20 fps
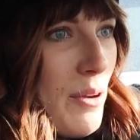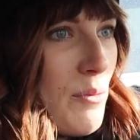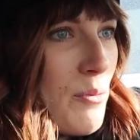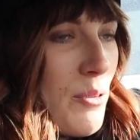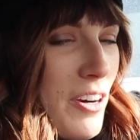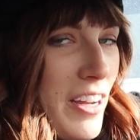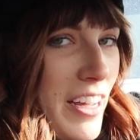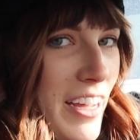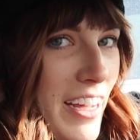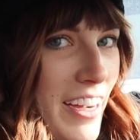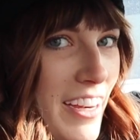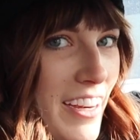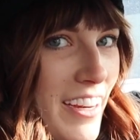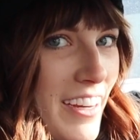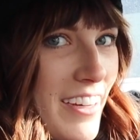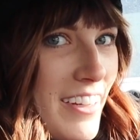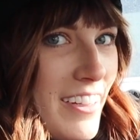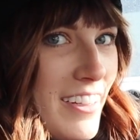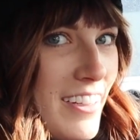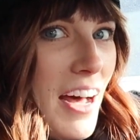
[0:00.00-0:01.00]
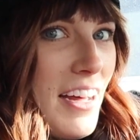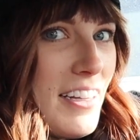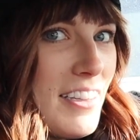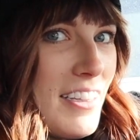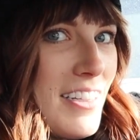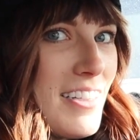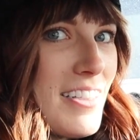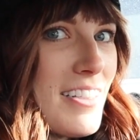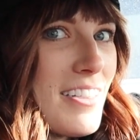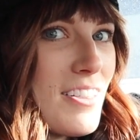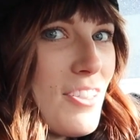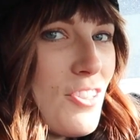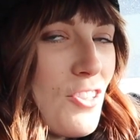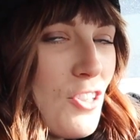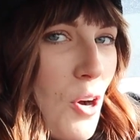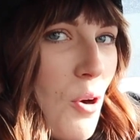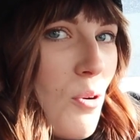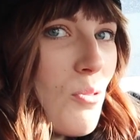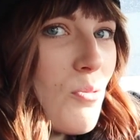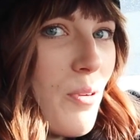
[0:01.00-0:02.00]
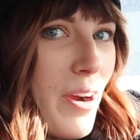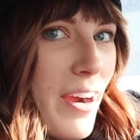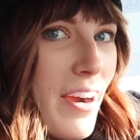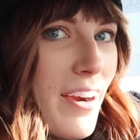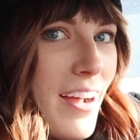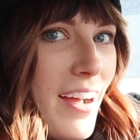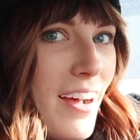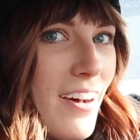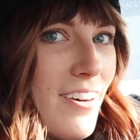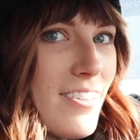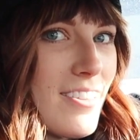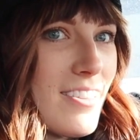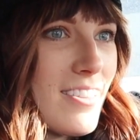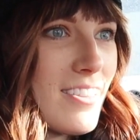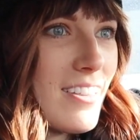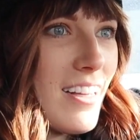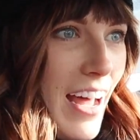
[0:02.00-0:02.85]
And we're here at this stone warehouse.